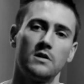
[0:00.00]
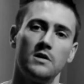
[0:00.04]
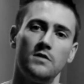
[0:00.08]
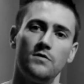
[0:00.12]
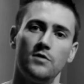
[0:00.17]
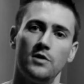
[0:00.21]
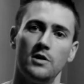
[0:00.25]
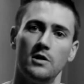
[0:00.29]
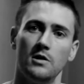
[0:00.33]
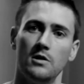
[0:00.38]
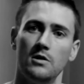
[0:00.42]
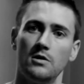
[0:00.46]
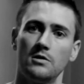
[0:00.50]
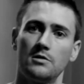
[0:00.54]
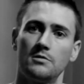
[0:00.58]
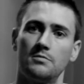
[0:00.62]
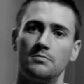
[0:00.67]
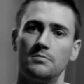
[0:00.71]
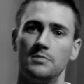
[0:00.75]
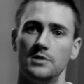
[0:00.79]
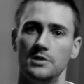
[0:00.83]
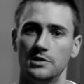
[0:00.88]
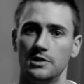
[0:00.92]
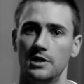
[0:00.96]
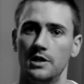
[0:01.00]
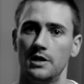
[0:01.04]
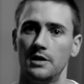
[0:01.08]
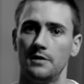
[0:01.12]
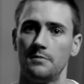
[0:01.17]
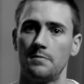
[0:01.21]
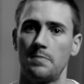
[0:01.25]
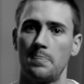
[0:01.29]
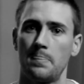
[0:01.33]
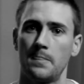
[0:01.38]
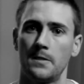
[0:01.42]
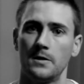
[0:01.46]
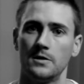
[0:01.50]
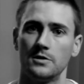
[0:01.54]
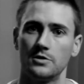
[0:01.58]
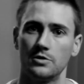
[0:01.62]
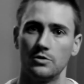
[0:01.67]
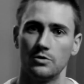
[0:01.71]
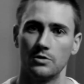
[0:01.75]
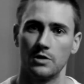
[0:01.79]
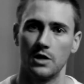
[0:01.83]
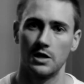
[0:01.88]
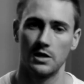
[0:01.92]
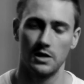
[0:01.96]
give it a look. He's, uh, he's a
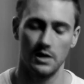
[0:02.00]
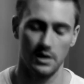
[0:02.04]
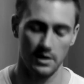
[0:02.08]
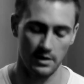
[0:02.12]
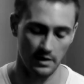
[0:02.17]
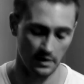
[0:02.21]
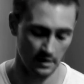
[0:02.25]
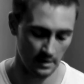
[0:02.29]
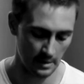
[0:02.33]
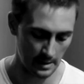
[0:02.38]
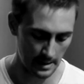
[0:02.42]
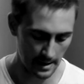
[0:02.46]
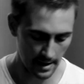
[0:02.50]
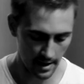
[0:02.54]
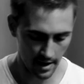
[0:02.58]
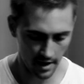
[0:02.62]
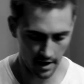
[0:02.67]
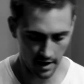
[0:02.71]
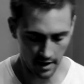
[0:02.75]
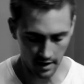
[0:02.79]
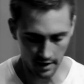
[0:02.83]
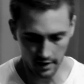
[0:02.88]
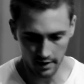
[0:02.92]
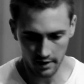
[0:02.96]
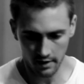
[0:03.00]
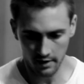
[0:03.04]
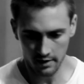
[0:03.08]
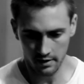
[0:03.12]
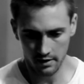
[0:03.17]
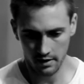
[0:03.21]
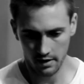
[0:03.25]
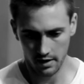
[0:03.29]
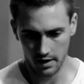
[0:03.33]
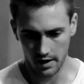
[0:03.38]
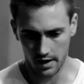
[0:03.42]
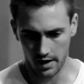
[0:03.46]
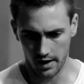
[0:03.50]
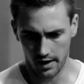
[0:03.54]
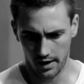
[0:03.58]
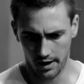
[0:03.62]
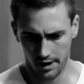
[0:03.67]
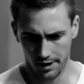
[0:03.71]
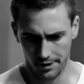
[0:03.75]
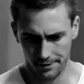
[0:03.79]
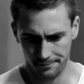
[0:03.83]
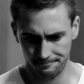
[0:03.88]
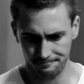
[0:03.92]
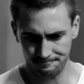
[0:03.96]
good lad, like.
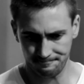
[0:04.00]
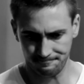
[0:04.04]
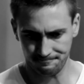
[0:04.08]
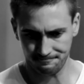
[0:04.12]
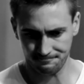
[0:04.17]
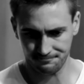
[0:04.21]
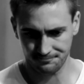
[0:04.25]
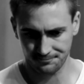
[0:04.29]
Um,